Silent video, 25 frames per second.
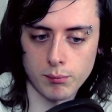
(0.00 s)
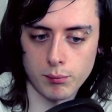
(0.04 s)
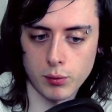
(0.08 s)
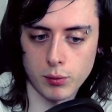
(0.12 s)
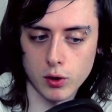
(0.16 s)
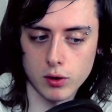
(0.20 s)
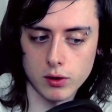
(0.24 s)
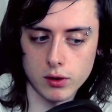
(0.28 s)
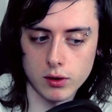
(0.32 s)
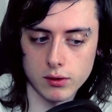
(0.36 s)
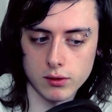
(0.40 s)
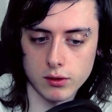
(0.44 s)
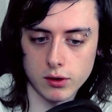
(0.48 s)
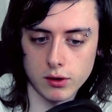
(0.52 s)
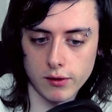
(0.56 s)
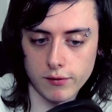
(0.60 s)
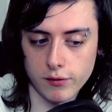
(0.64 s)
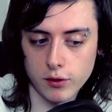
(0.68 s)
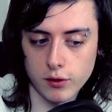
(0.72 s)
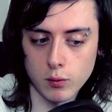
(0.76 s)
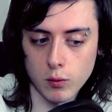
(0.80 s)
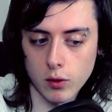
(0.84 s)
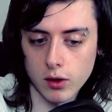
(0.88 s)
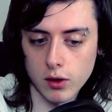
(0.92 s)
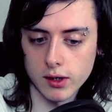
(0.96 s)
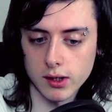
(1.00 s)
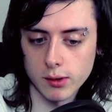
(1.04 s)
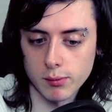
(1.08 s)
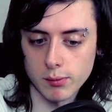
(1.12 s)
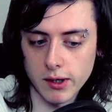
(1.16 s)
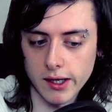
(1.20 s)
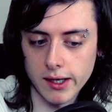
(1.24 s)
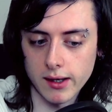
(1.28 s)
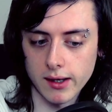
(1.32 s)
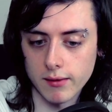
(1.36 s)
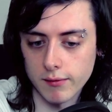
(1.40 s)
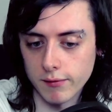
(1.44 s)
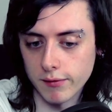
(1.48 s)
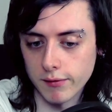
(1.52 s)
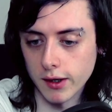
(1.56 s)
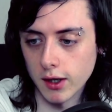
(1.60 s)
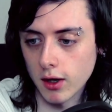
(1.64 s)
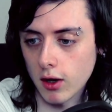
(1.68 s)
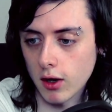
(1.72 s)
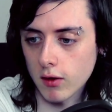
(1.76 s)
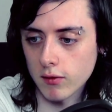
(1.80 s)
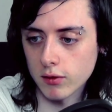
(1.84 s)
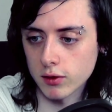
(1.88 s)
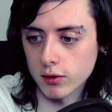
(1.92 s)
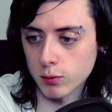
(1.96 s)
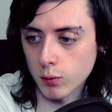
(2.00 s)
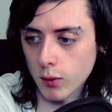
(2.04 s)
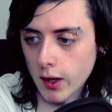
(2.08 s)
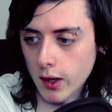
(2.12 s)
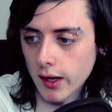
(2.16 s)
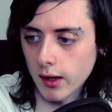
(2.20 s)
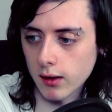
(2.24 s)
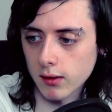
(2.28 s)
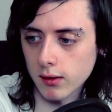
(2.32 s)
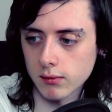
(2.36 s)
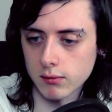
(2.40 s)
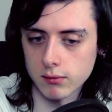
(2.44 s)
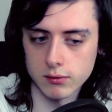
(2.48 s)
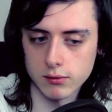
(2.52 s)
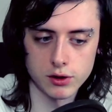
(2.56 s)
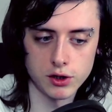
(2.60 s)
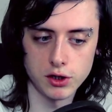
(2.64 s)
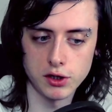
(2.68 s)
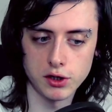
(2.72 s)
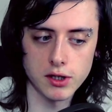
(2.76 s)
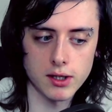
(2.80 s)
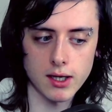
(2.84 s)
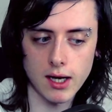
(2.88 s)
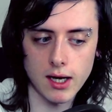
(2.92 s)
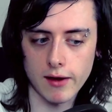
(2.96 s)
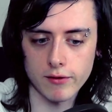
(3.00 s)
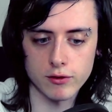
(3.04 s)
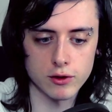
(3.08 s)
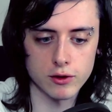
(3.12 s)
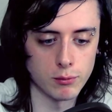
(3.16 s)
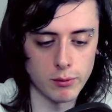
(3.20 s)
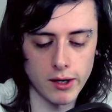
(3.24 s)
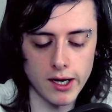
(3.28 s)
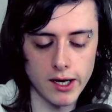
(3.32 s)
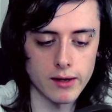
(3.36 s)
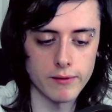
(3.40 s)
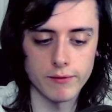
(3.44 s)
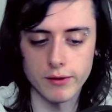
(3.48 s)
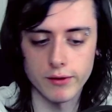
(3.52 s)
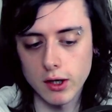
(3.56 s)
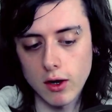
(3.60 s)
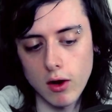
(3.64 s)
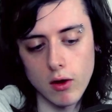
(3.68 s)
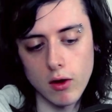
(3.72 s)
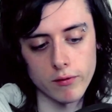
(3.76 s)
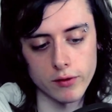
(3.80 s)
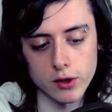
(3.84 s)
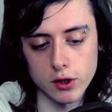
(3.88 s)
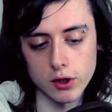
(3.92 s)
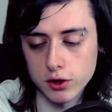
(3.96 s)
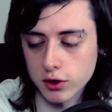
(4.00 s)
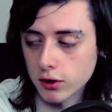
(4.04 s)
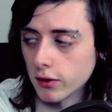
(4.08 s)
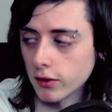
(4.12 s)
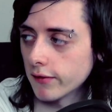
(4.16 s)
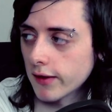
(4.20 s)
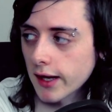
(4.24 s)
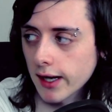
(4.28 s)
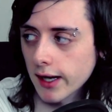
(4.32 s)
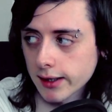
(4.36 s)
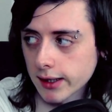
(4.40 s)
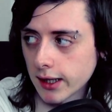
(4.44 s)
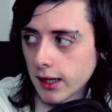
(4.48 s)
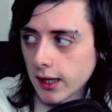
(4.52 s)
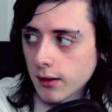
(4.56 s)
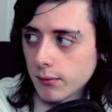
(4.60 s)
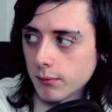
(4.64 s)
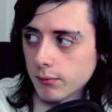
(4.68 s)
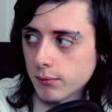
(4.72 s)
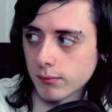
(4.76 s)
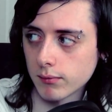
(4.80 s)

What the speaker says: But if you wanted to play it in VR as well, you didn't have to buy a VR version of that game.